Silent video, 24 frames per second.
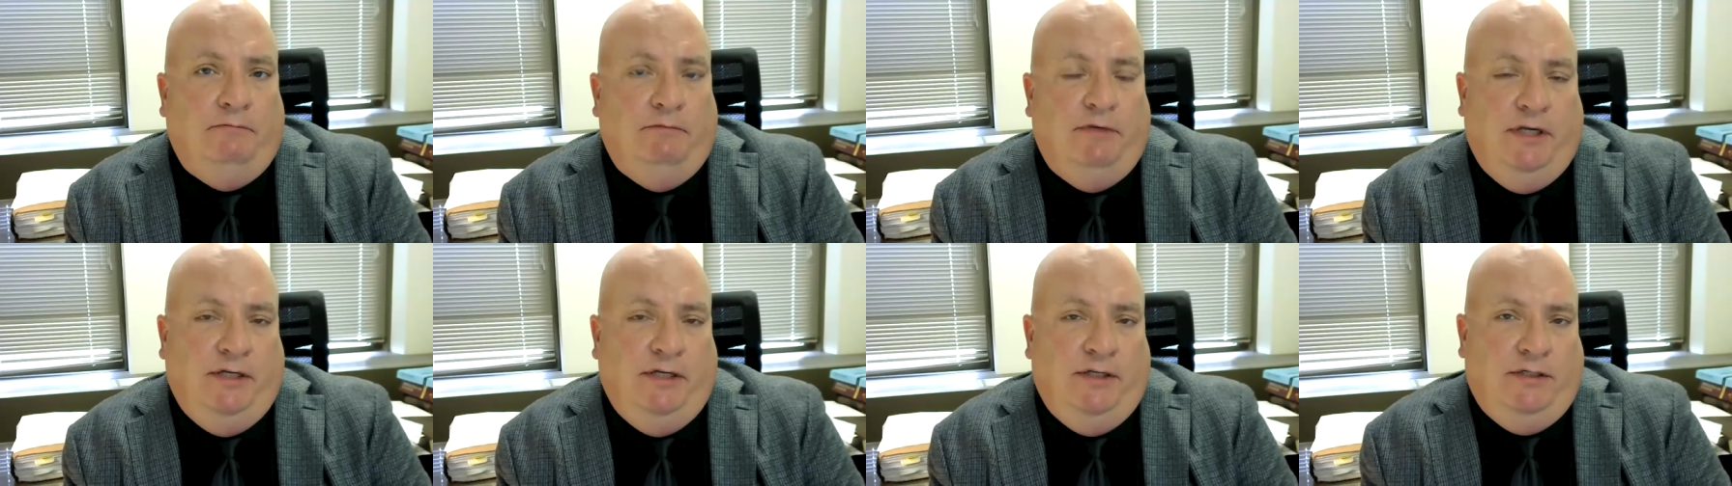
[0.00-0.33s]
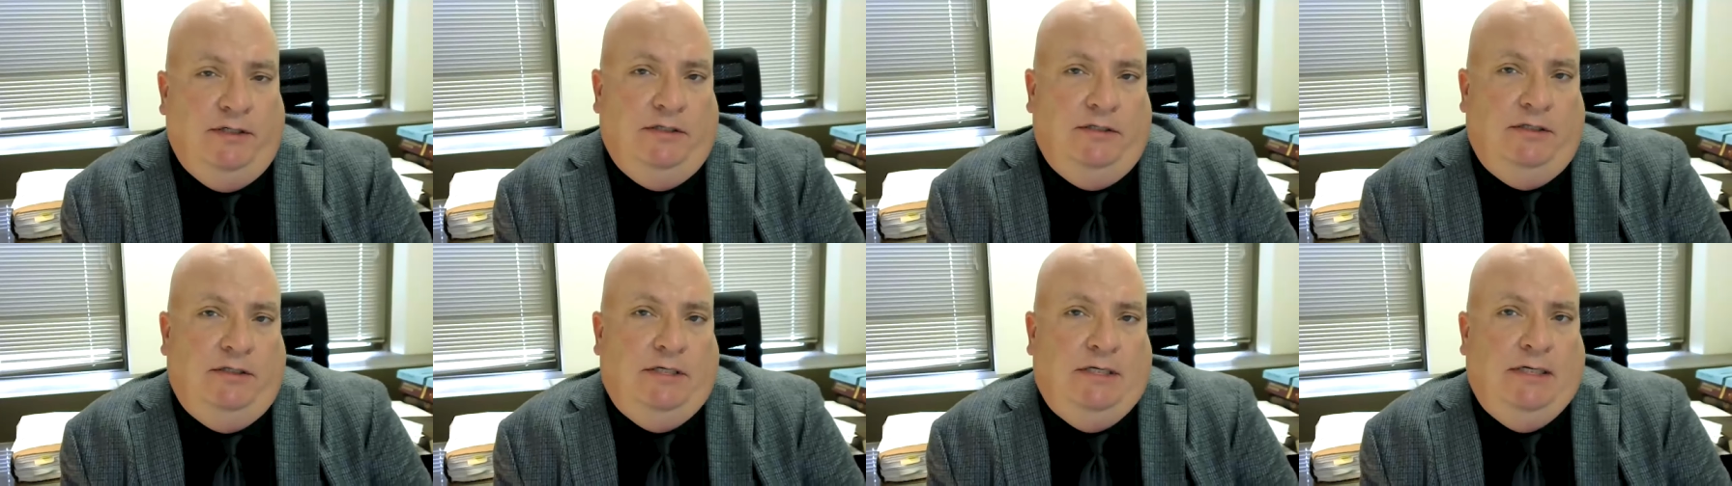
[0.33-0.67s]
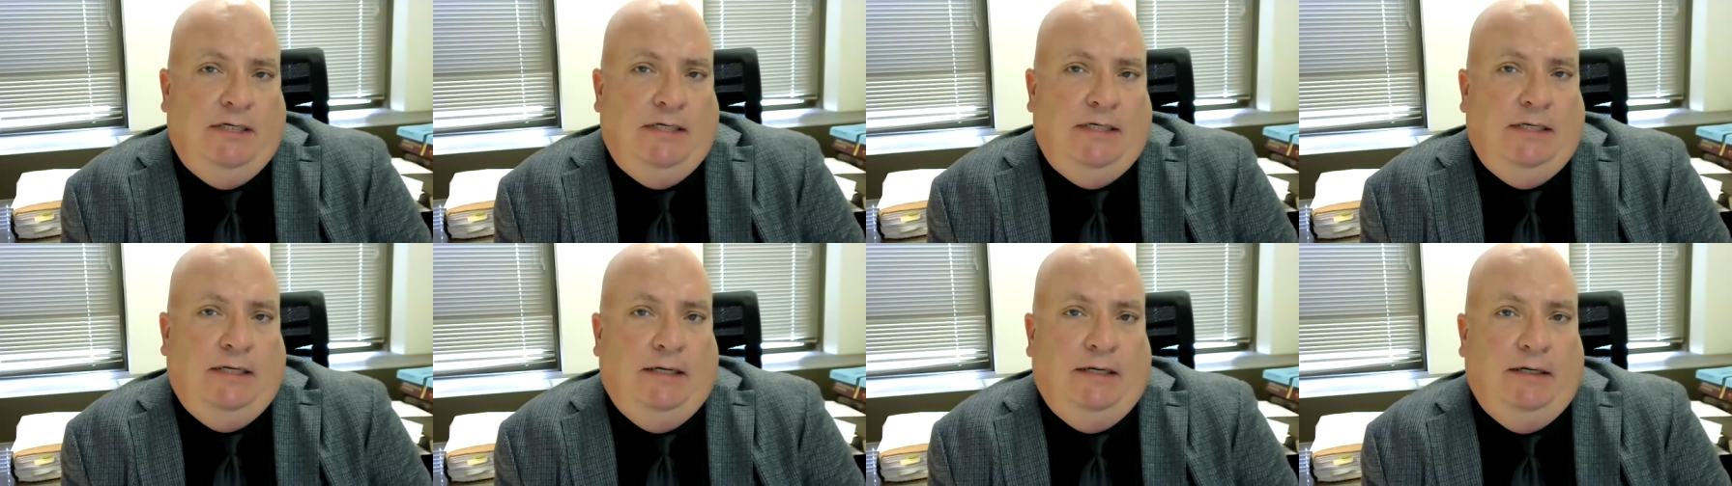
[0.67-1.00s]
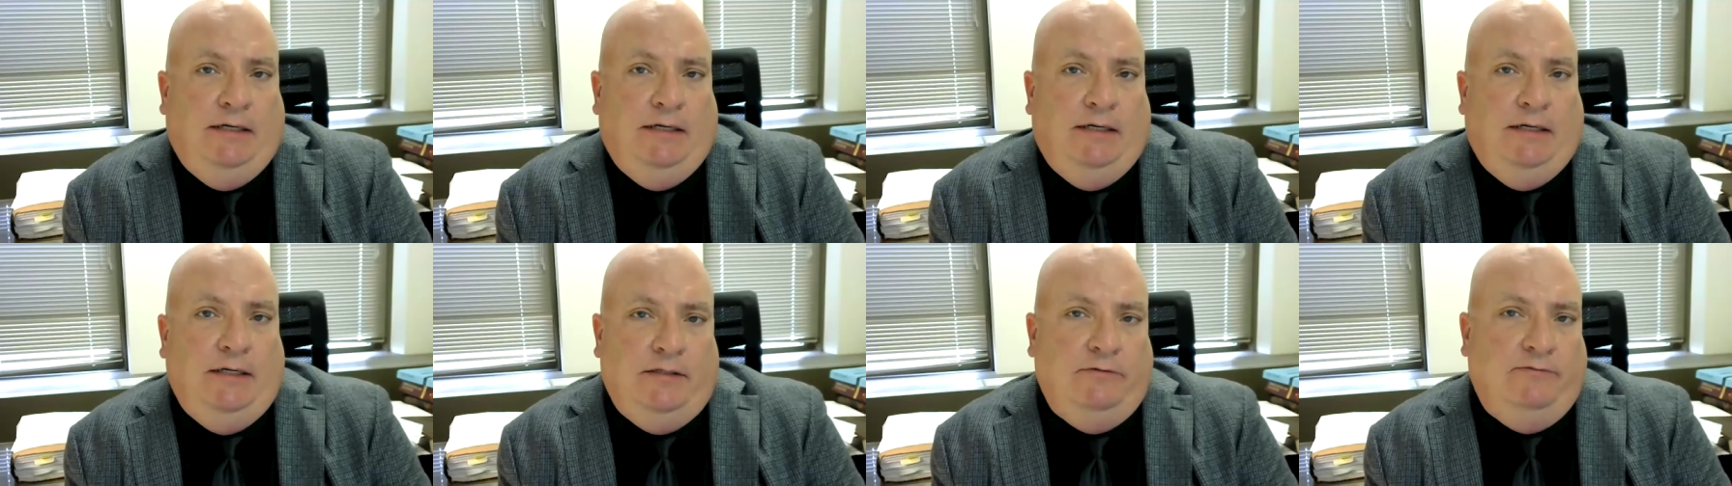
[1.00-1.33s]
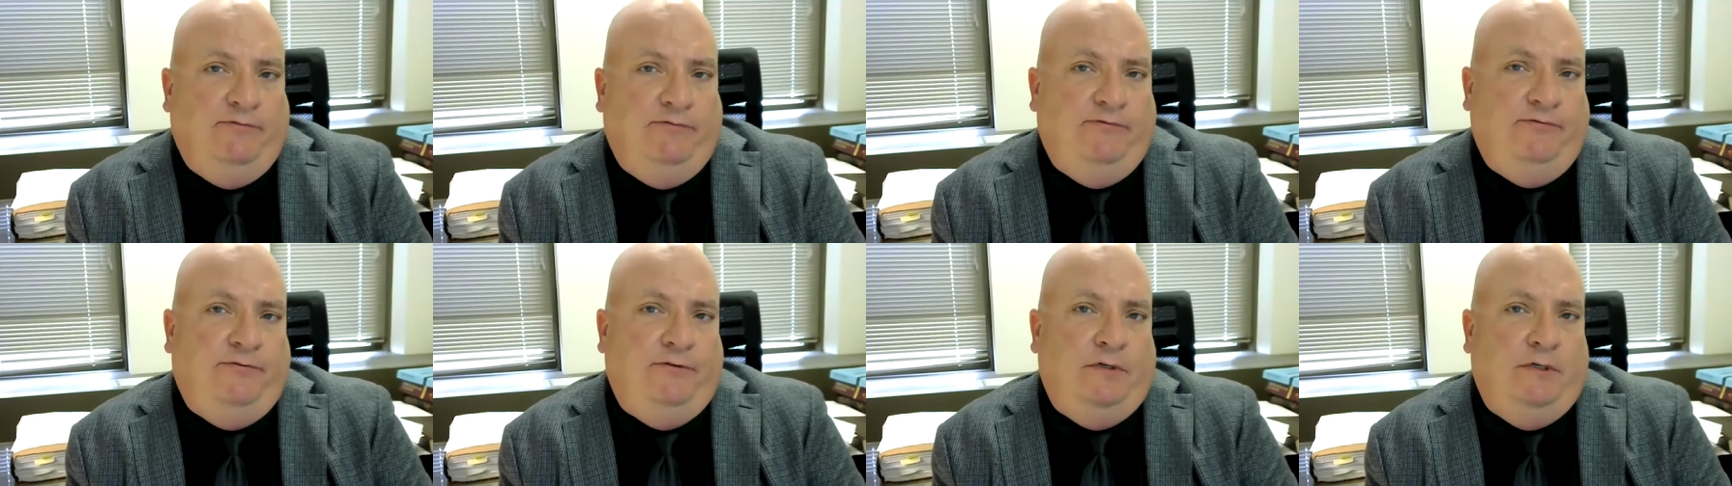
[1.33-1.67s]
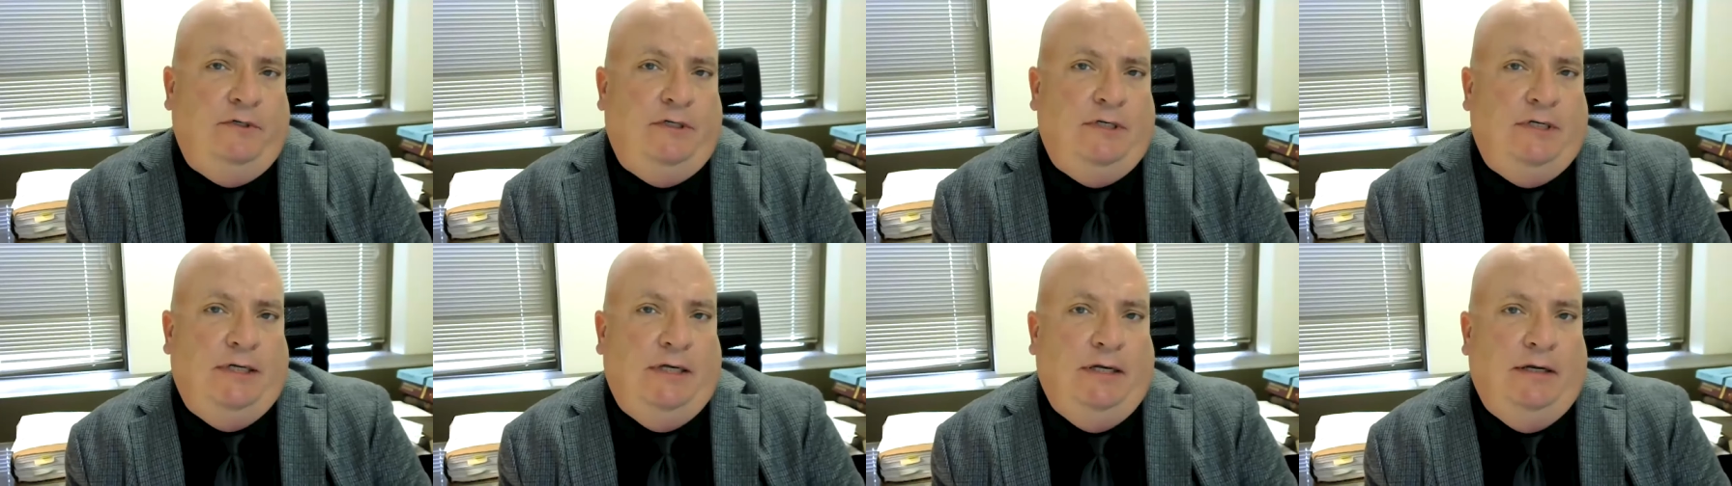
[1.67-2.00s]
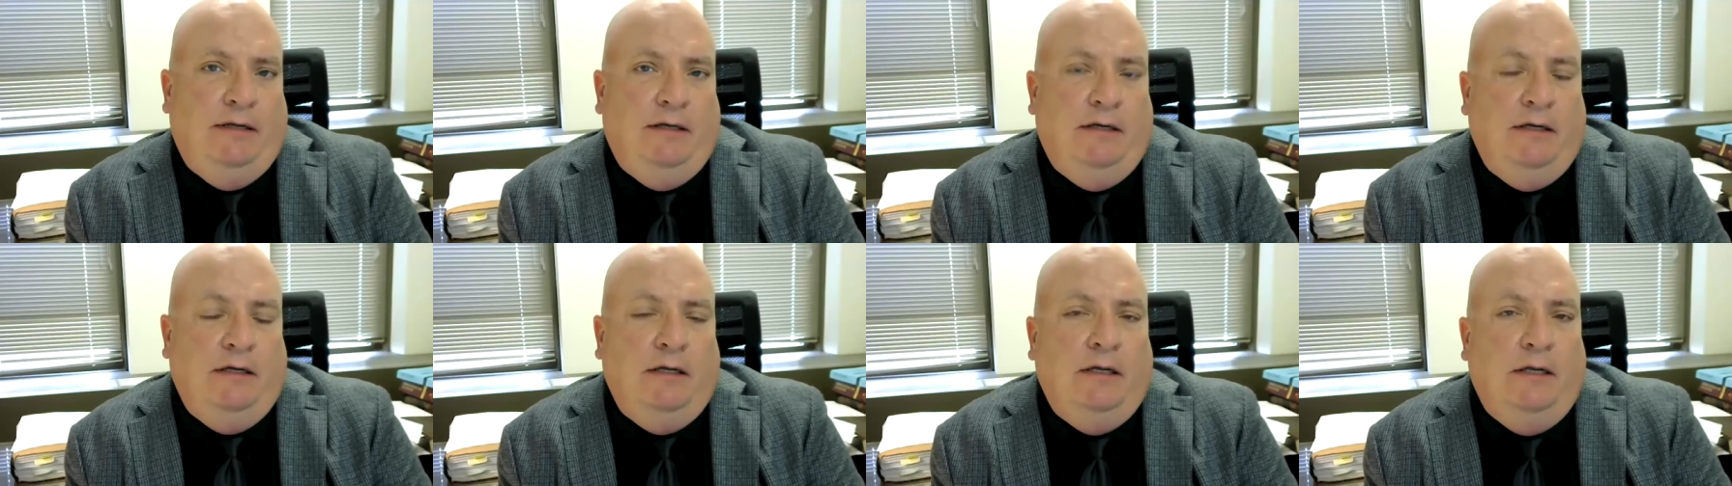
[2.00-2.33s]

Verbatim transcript: It's a lie, it's a fraud.